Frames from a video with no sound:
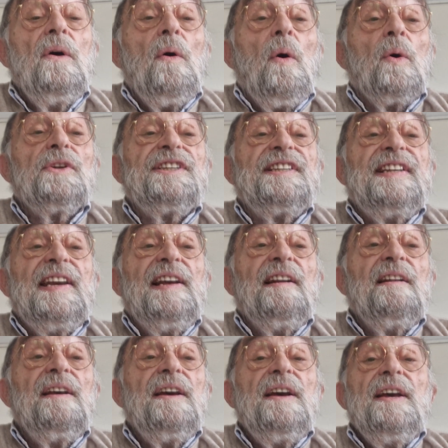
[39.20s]
or
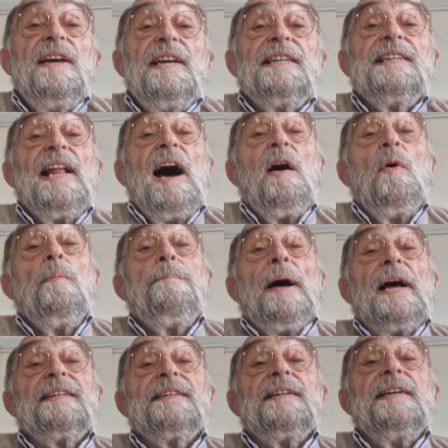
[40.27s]
steel is now
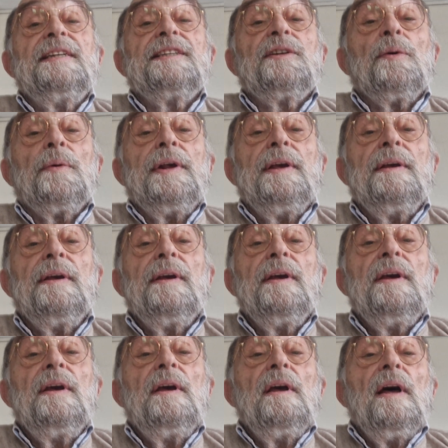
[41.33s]
past history.
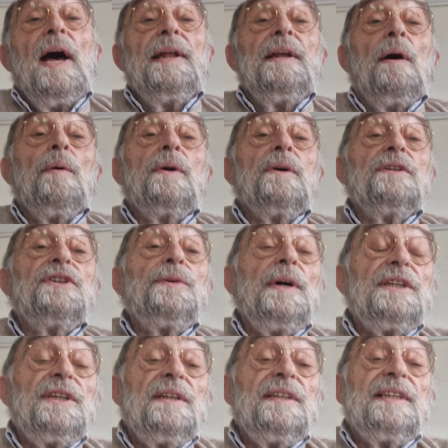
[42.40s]
And our
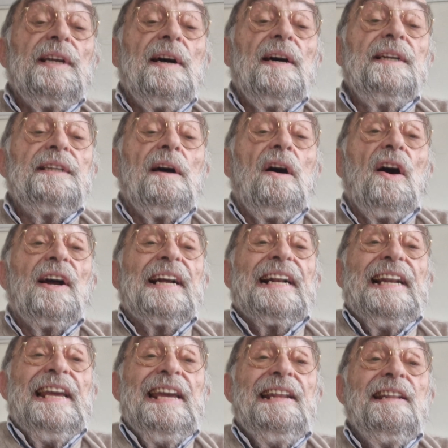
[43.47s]
construction sites are
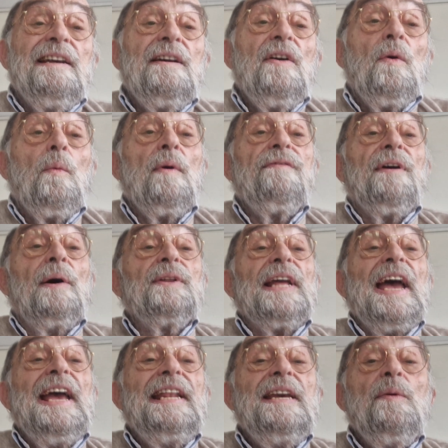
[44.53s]
clean, without
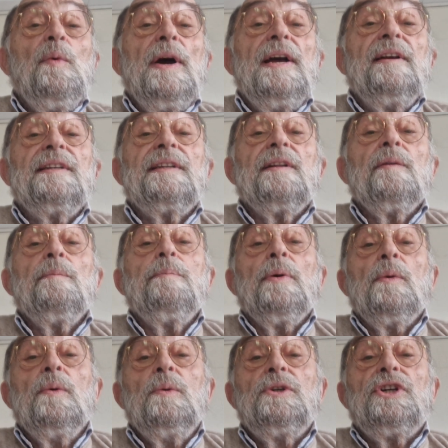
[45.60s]
any waste,
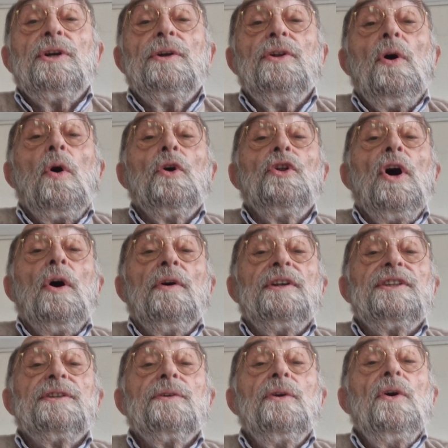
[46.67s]
pollution, or
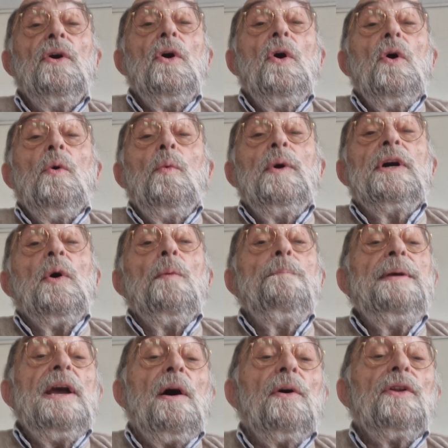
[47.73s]
noise. We go
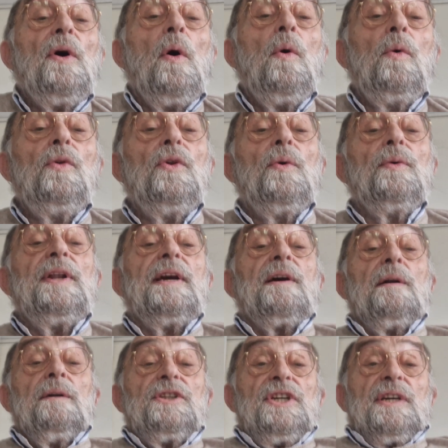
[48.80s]
beyond all known
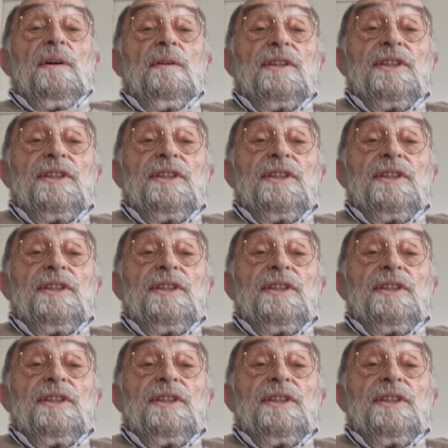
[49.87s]
ecological